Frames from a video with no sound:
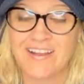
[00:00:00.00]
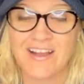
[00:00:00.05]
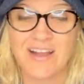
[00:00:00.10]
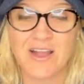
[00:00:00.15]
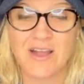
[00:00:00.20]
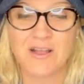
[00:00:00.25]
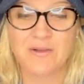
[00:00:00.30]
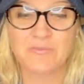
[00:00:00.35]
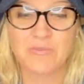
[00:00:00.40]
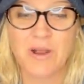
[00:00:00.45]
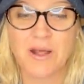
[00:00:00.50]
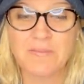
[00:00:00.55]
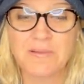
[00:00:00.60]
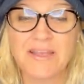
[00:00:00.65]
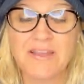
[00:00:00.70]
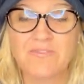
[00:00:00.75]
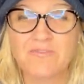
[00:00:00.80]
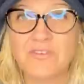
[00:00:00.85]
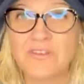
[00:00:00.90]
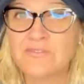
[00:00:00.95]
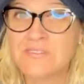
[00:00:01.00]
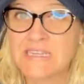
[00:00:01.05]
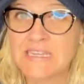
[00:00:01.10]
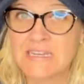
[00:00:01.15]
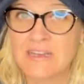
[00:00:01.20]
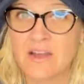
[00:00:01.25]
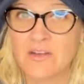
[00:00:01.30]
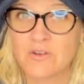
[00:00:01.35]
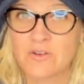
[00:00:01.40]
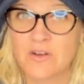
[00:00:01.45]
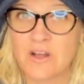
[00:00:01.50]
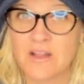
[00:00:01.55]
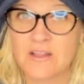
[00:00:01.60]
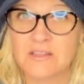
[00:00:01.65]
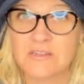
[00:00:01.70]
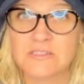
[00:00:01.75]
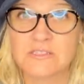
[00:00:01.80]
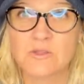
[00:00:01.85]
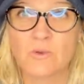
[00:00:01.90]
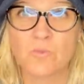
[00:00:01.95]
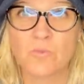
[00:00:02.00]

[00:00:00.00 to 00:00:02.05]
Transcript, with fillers: Uh, probably at fifteen hundred dollars,